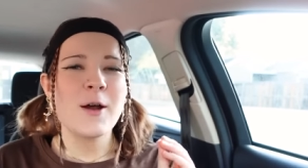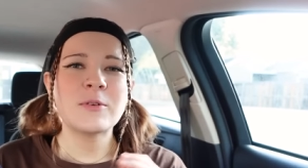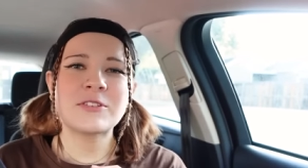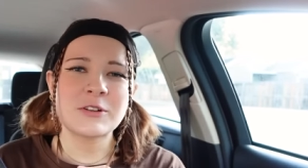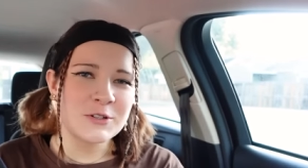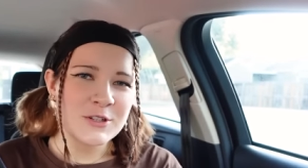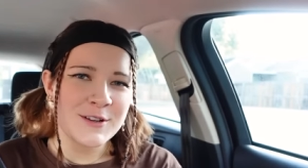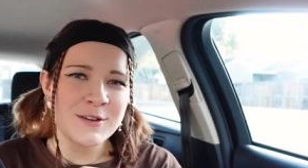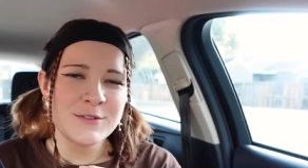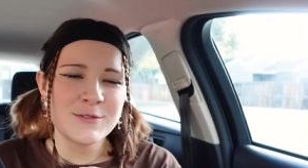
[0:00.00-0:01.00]
I was
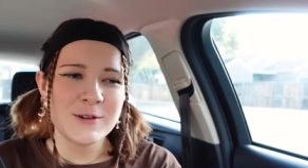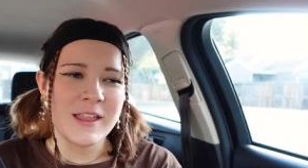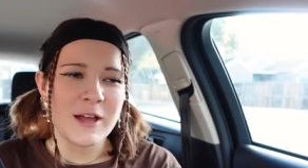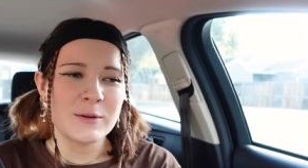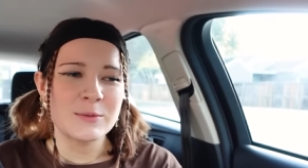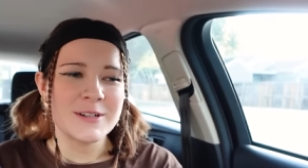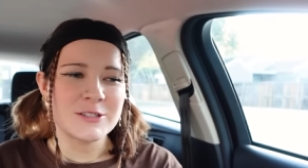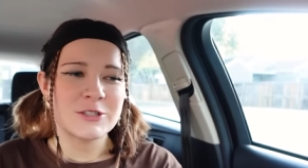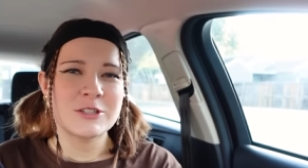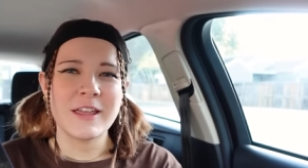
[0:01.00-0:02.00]
searching for like
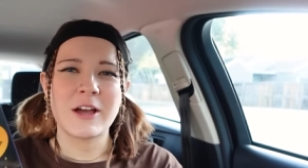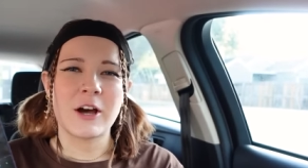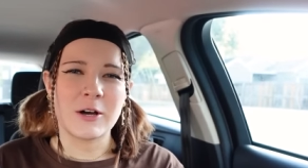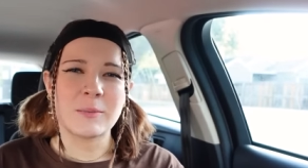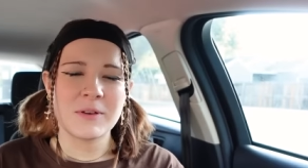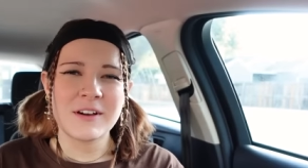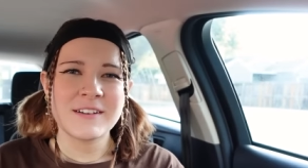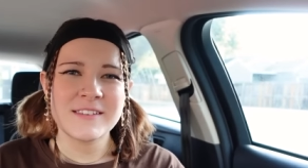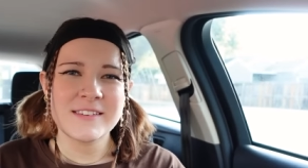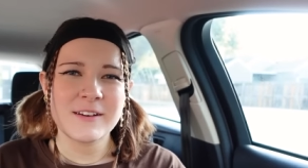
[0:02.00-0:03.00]
which like
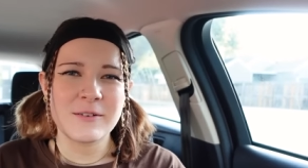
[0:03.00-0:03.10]
ambiance I